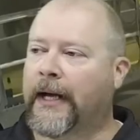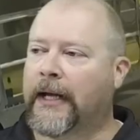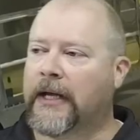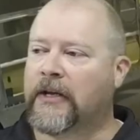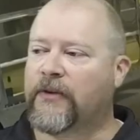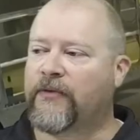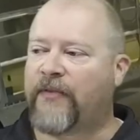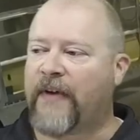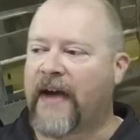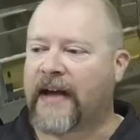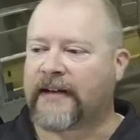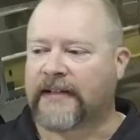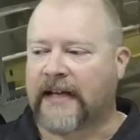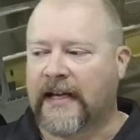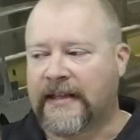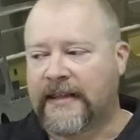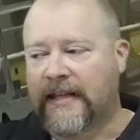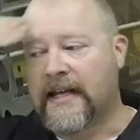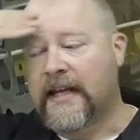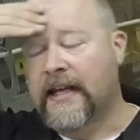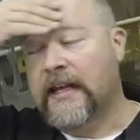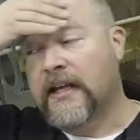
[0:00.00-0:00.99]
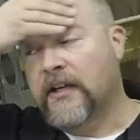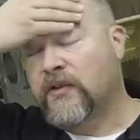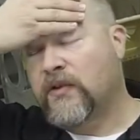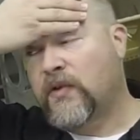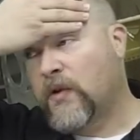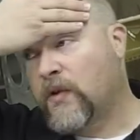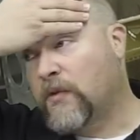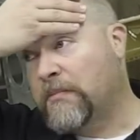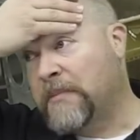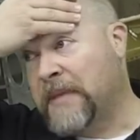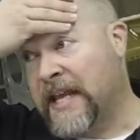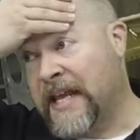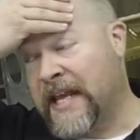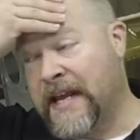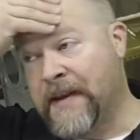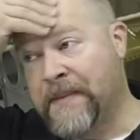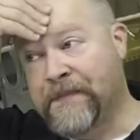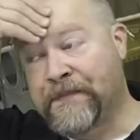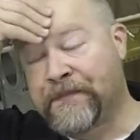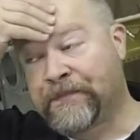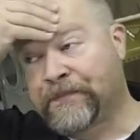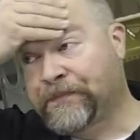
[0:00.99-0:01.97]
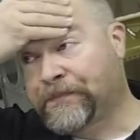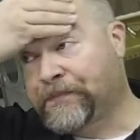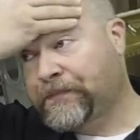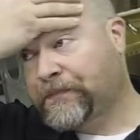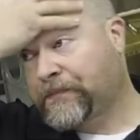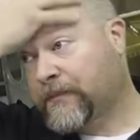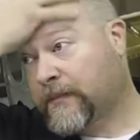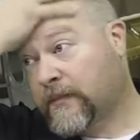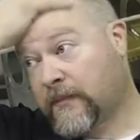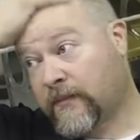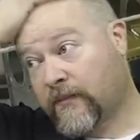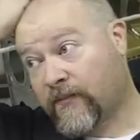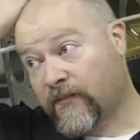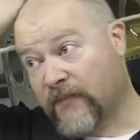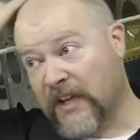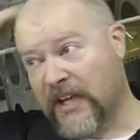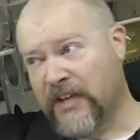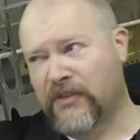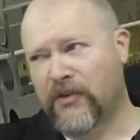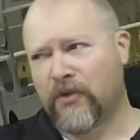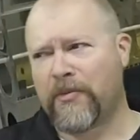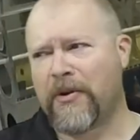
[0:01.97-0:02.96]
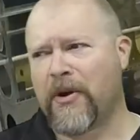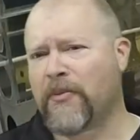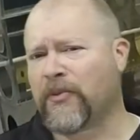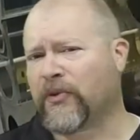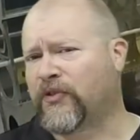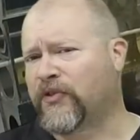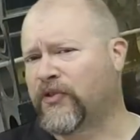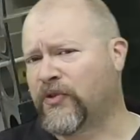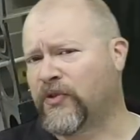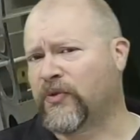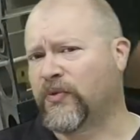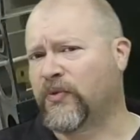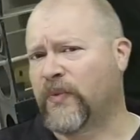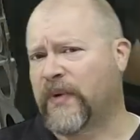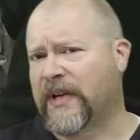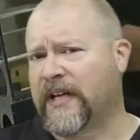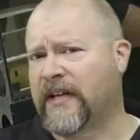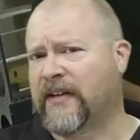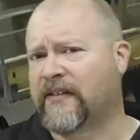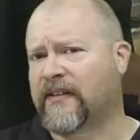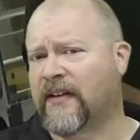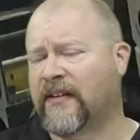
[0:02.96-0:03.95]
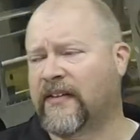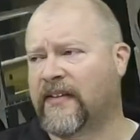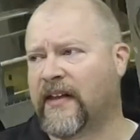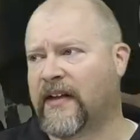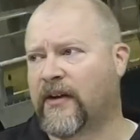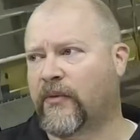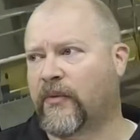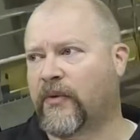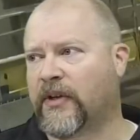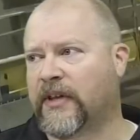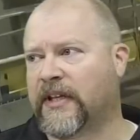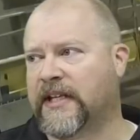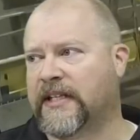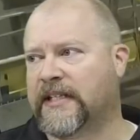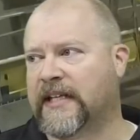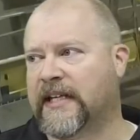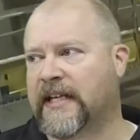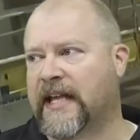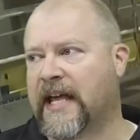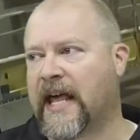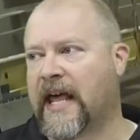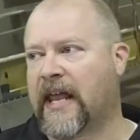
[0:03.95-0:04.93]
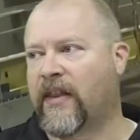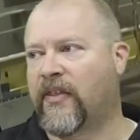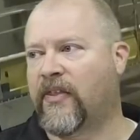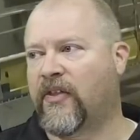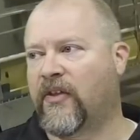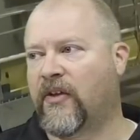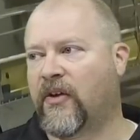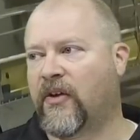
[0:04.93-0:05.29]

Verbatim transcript: In fact, I think it took me almost 2 weeks, I think, really, to get